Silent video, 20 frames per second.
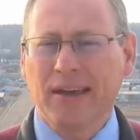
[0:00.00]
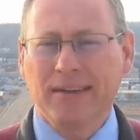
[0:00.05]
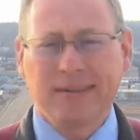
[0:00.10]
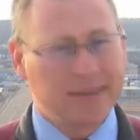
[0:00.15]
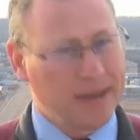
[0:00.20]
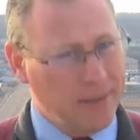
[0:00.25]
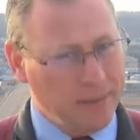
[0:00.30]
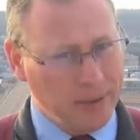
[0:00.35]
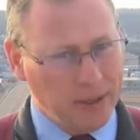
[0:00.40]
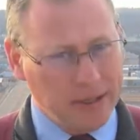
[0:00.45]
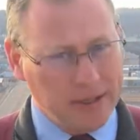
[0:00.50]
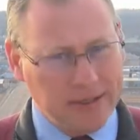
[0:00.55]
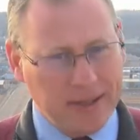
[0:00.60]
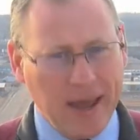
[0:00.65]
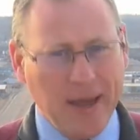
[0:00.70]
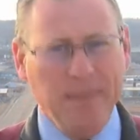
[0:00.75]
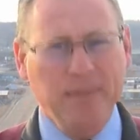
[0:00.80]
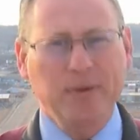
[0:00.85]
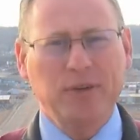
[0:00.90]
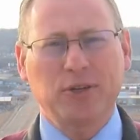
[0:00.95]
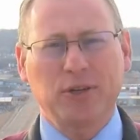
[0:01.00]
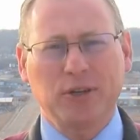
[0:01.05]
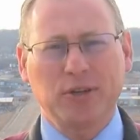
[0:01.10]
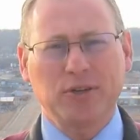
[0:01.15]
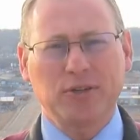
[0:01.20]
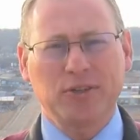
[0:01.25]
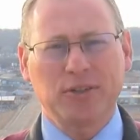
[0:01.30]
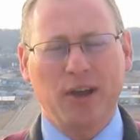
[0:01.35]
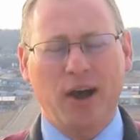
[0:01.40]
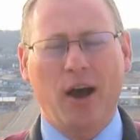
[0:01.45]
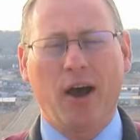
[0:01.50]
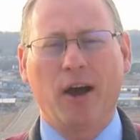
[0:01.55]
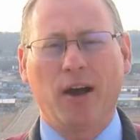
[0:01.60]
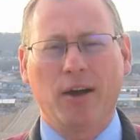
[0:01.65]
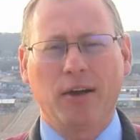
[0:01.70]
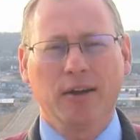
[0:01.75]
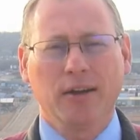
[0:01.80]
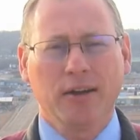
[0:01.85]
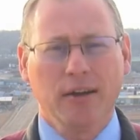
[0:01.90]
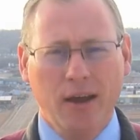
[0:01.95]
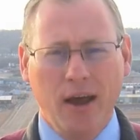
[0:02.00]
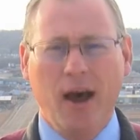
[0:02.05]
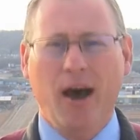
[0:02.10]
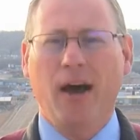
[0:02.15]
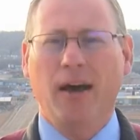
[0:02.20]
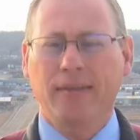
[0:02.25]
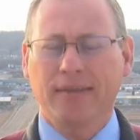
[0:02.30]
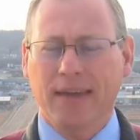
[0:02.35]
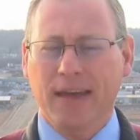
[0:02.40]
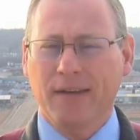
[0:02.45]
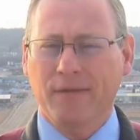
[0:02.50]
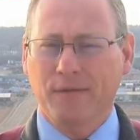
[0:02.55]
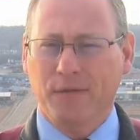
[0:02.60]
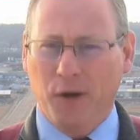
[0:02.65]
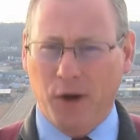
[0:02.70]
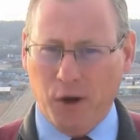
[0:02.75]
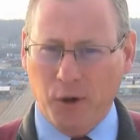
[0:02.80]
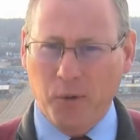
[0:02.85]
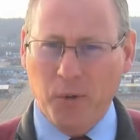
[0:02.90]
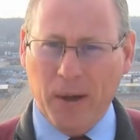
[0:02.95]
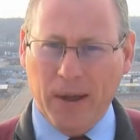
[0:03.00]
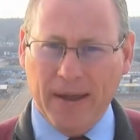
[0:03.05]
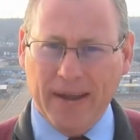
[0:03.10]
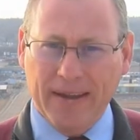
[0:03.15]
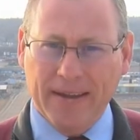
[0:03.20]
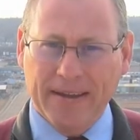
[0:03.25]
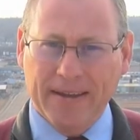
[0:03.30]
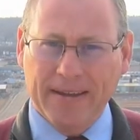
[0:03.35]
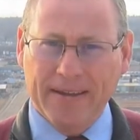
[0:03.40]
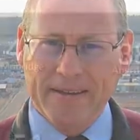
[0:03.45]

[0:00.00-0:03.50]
tumbling temperatures are not that far away.